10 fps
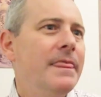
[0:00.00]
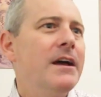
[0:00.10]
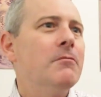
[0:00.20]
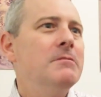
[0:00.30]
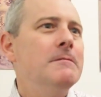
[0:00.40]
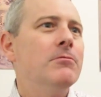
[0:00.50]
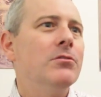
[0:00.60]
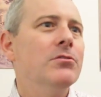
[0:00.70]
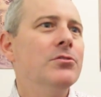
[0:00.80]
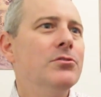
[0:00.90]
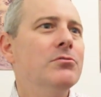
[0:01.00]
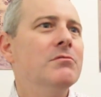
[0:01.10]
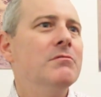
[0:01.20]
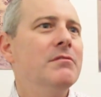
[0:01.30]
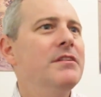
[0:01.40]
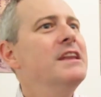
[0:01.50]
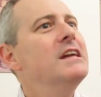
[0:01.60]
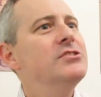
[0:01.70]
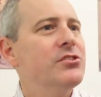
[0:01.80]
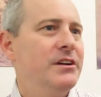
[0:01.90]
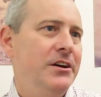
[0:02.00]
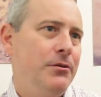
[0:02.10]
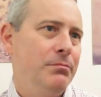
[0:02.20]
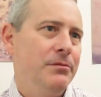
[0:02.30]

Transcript: they are people who need your help.